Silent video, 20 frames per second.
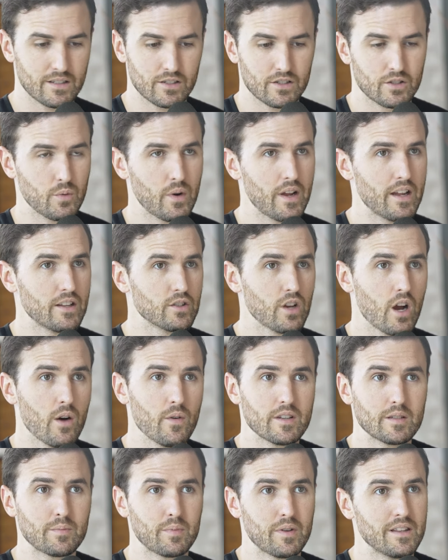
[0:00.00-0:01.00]
This is the way it's
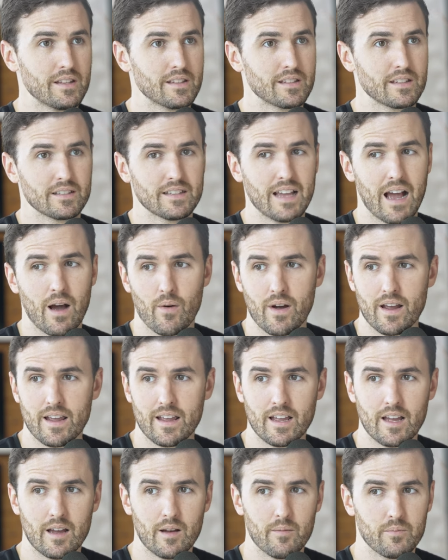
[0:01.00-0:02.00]
always been. This is how I
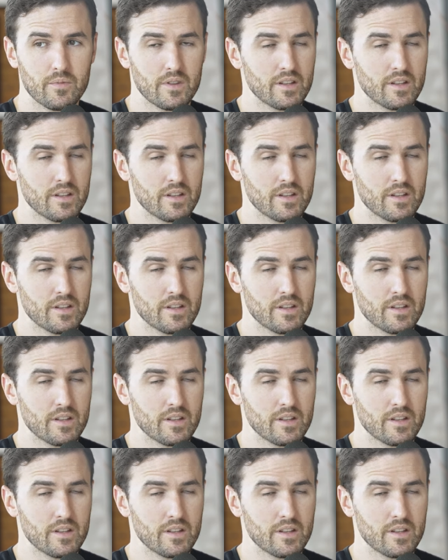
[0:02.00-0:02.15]
am.